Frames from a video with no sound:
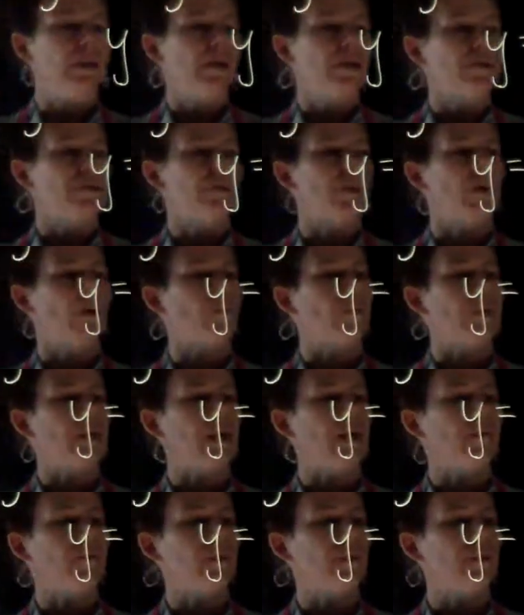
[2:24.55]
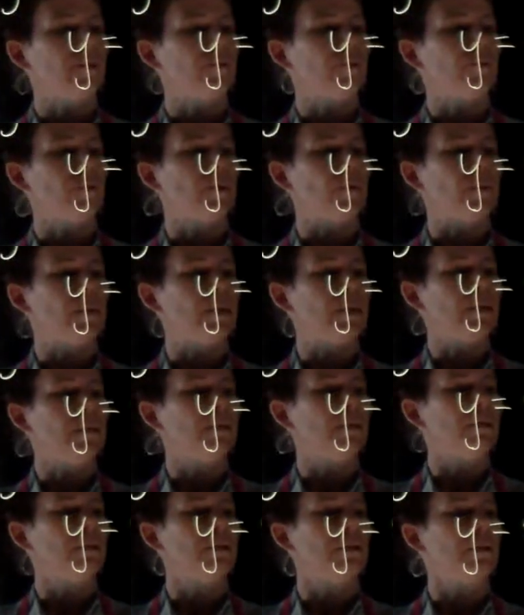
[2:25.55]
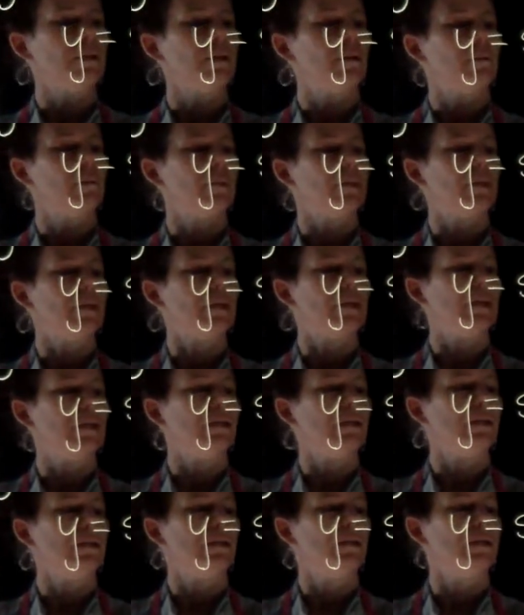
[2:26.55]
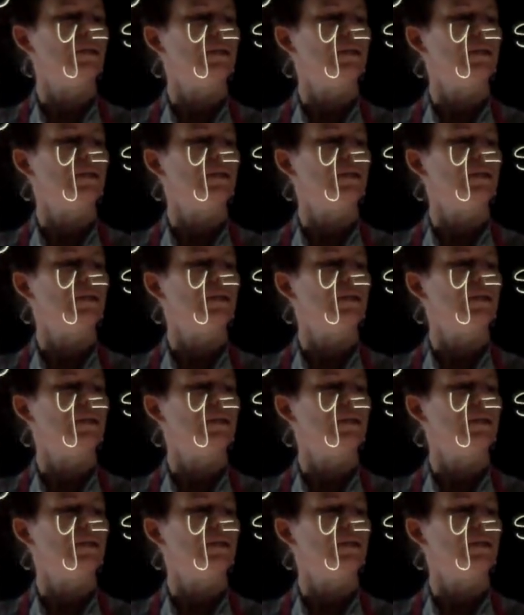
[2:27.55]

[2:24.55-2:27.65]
So we have a little formula, period